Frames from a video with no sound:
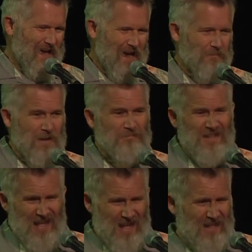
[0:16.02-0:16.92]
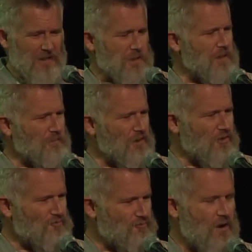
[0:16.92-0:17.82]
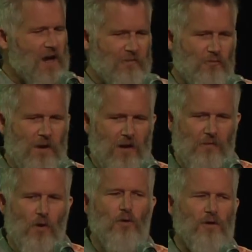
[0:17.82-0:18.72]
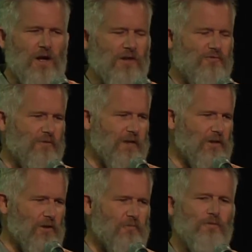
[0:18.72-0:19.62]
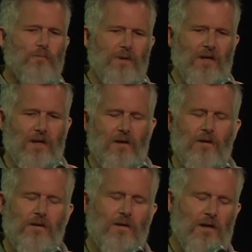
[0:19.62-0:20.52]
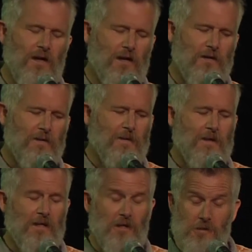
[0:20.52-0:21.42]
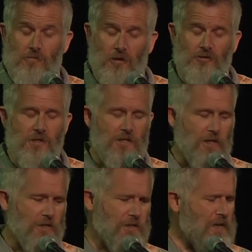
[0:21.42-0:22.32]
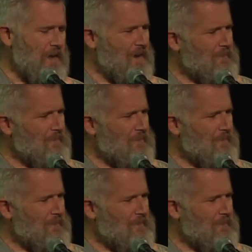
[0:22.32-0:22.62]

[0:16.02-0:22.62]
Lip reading: And my plan is I'm going to drive around the whole country and look for big construction sites.